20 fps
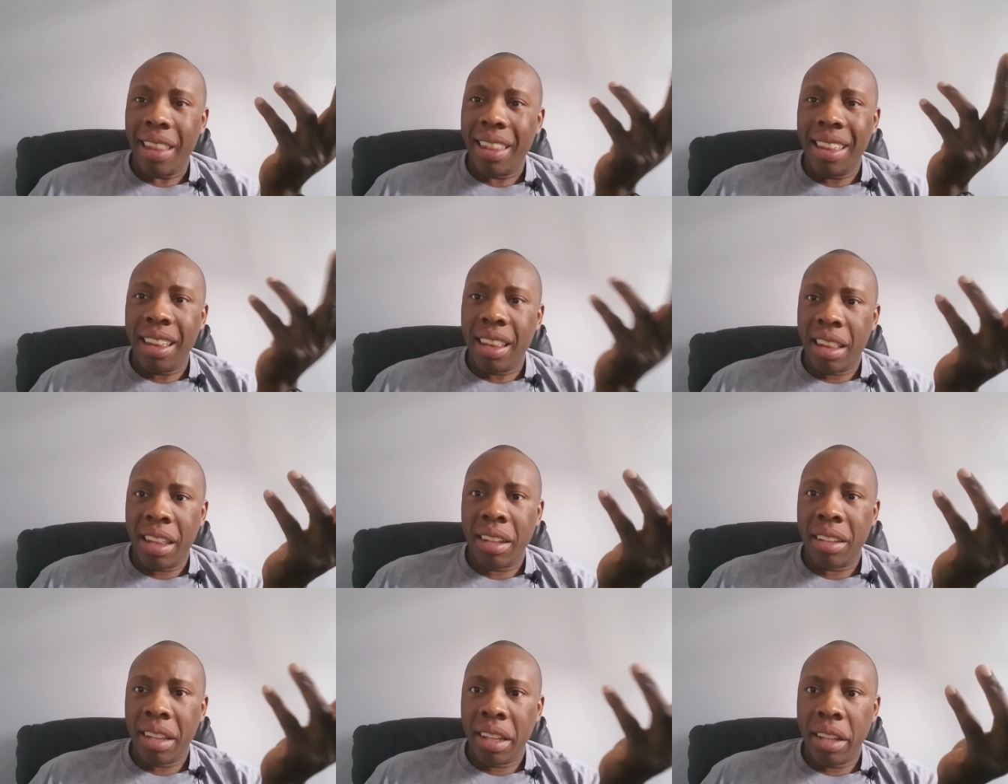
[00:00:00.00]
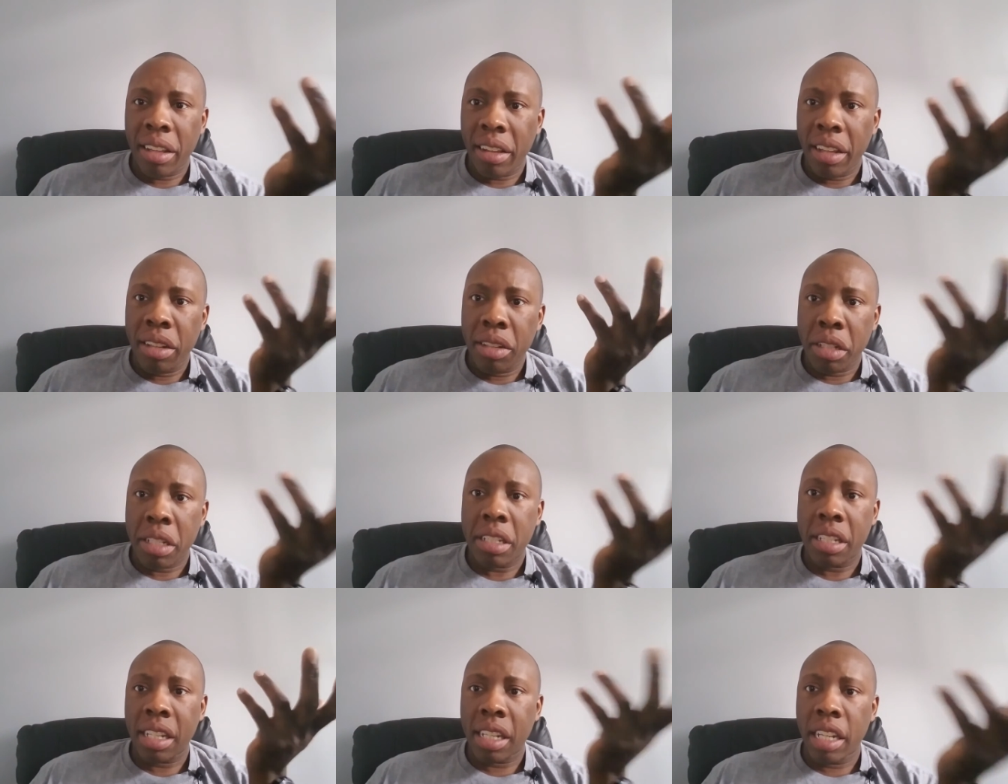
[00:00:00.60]

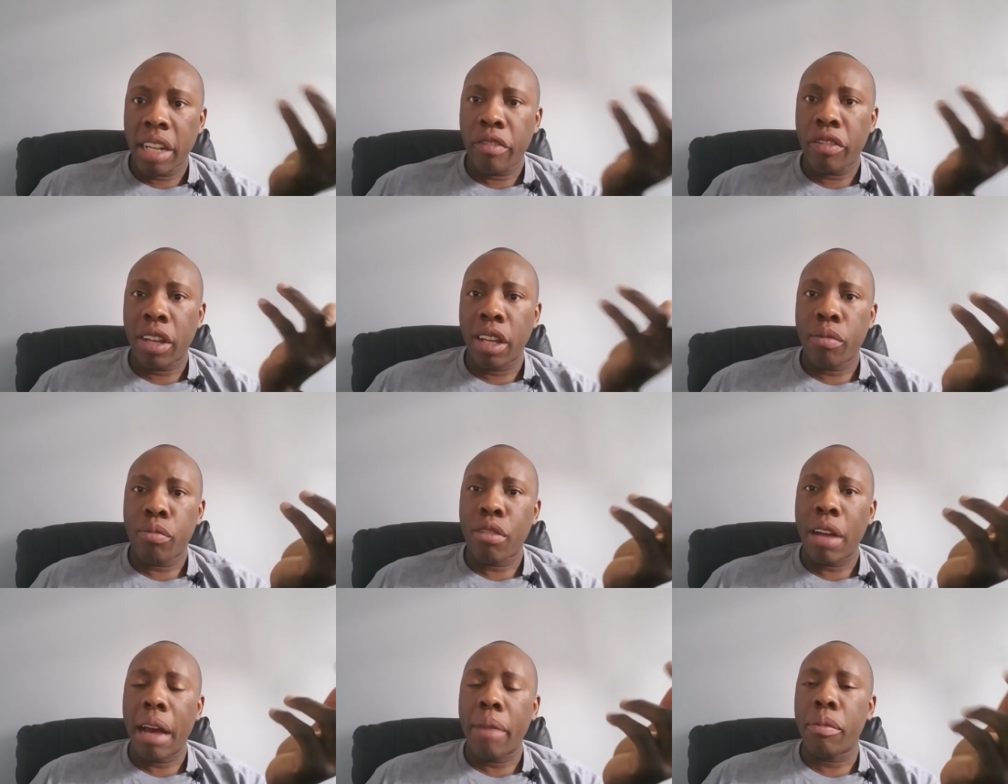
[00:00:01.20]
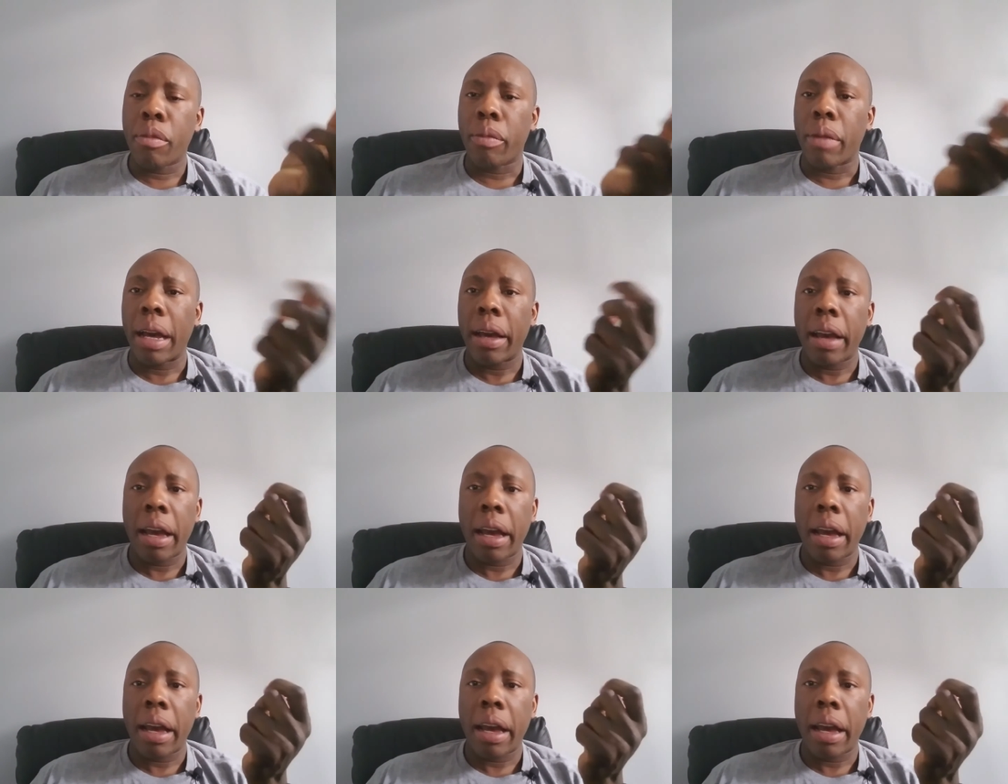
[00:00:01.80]
There's a significant problem.